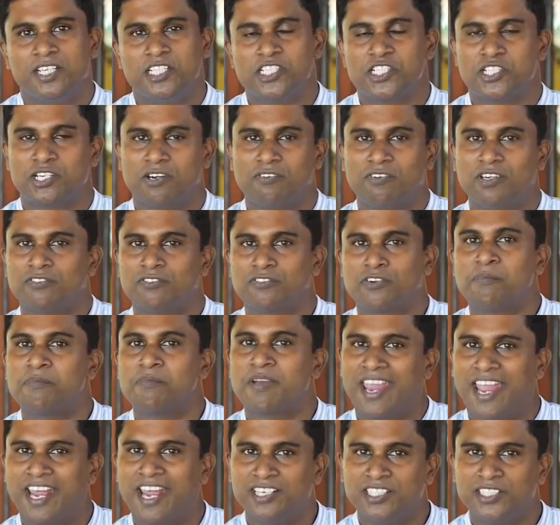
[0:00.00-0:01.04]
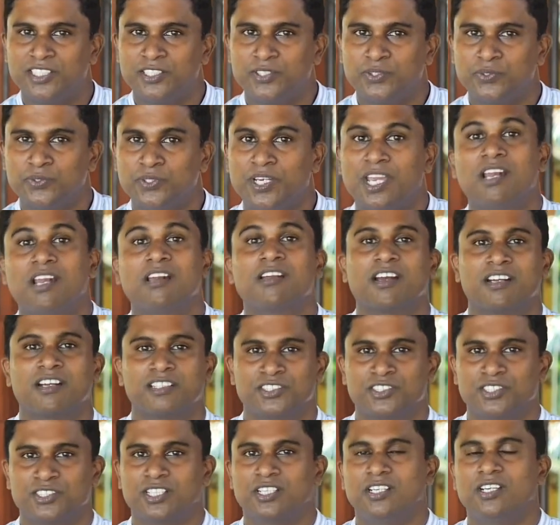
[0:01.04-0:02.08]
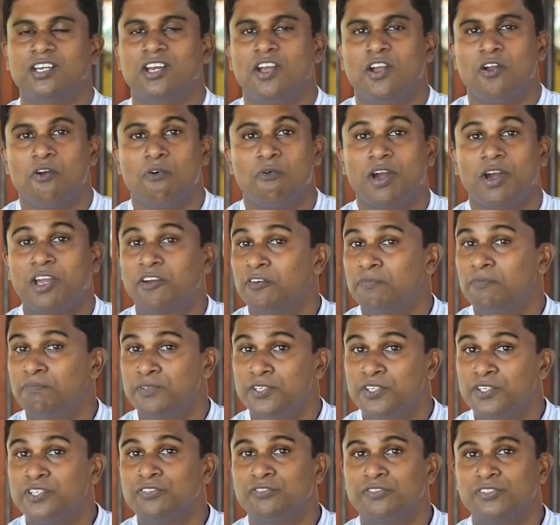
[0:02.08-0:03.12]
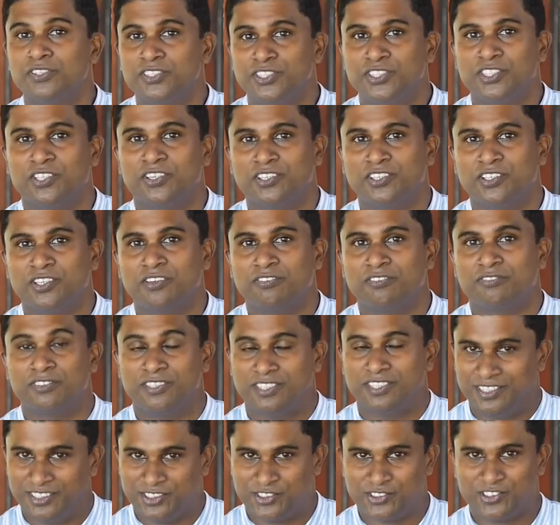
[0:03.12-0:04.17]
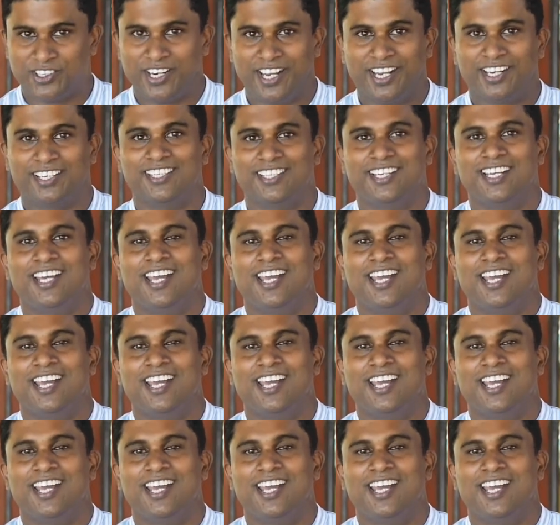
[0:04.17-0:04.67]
travel from Kandy to Hill Country via a beautiful journey of train.